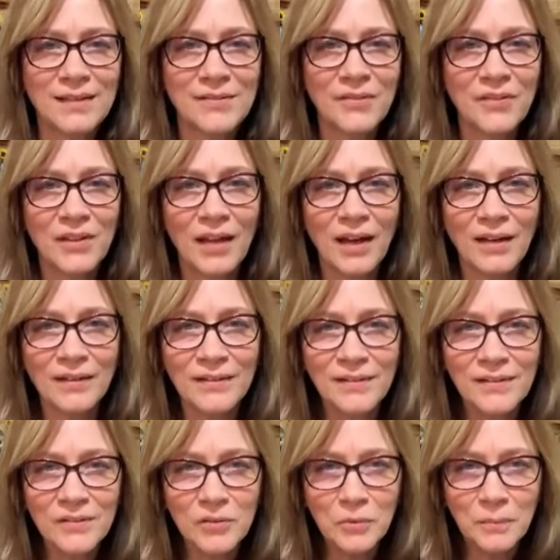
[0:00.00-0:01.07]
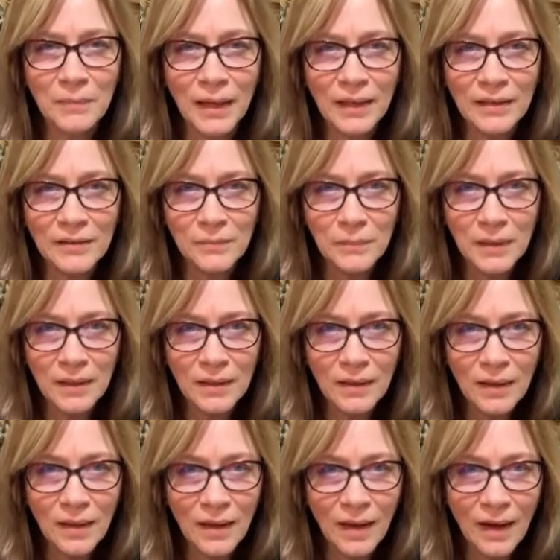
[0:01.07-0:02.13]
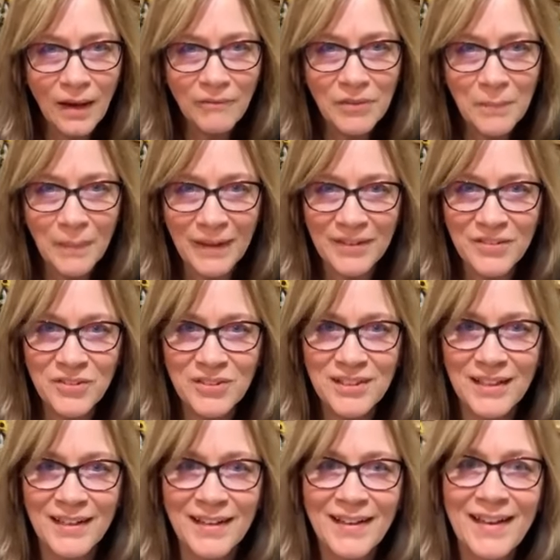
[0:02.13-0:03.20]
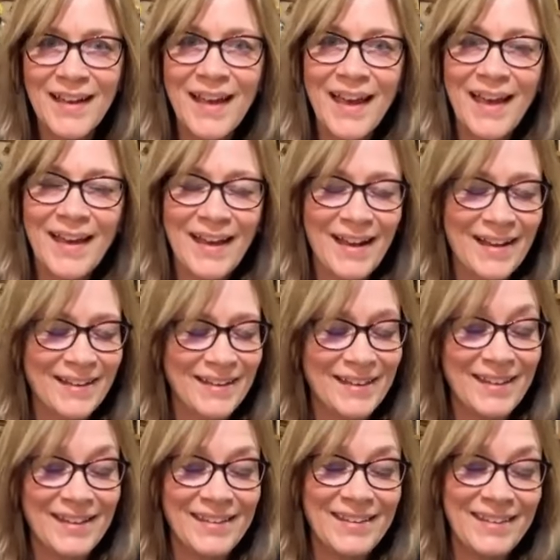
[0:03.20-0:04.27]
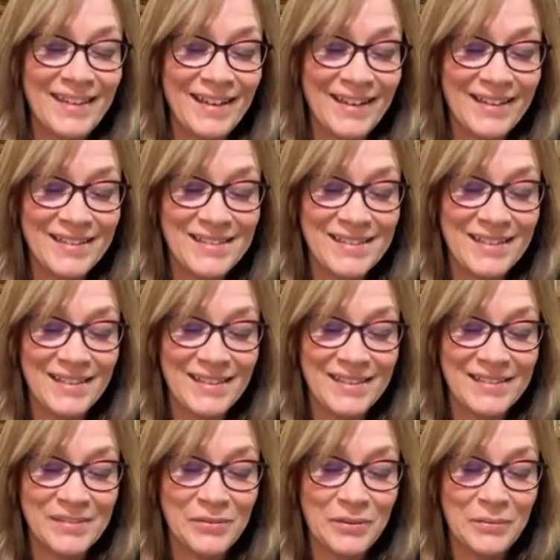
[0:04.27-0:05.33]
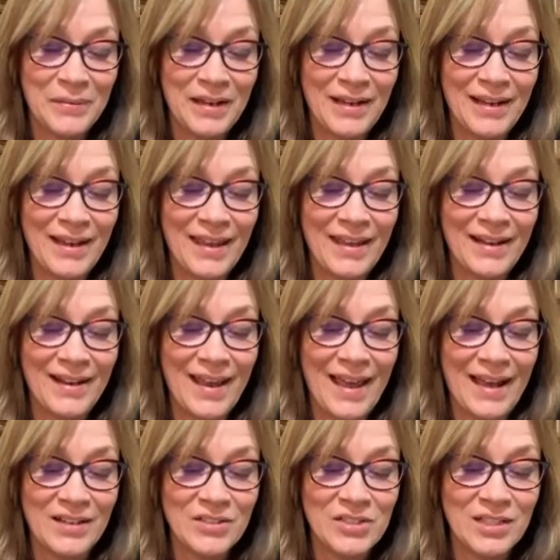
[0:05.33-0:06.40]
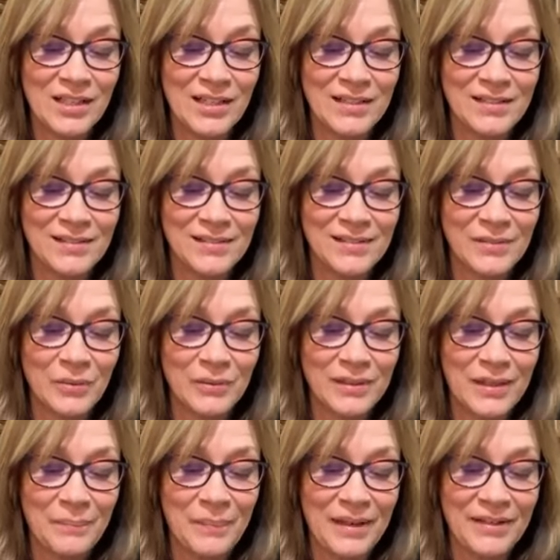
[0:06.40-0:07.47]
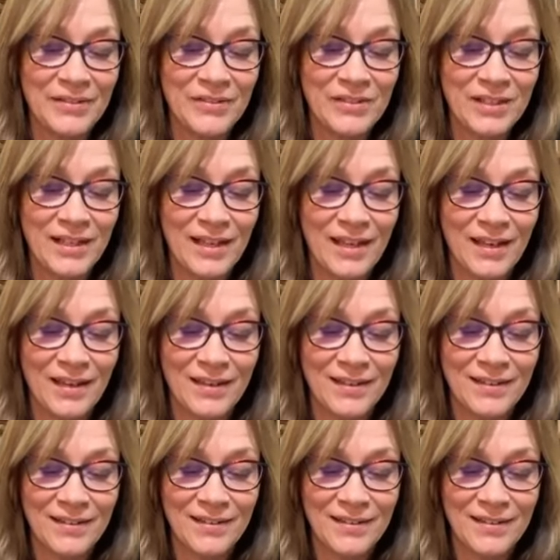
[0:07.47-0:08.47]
Counselor of the Hearts. This reminds me of the bench you did. Yeah, Dee, this room, and actually I just sold that bench today.